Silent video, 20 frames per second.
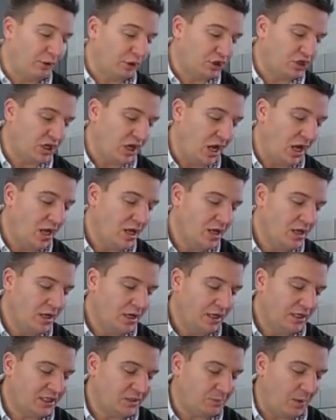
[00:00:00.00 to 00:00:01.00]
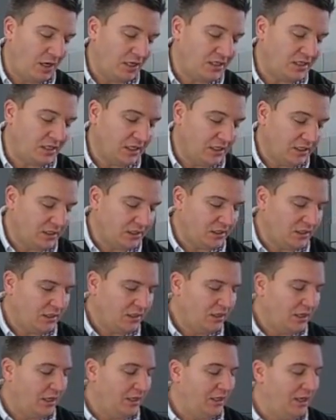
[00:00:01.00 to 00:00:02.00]
butter, spices
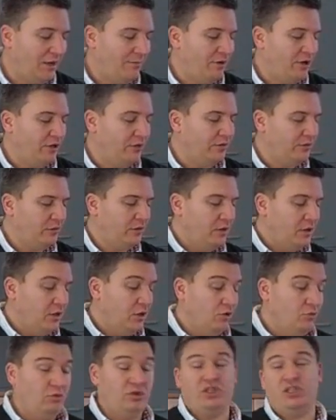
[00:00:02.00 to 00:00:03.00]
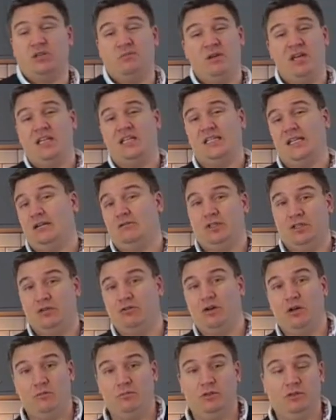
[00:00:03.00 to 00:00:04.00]
and lemon, which to me sounds
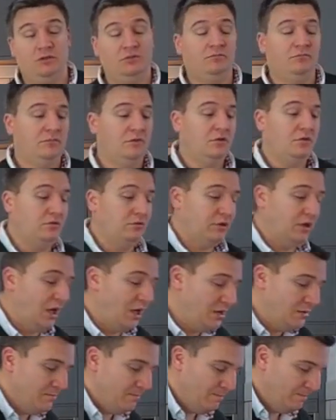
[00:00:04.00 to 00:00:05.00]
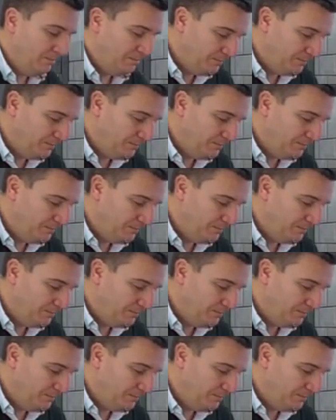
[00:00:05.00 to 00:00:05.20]
incredible. Okay?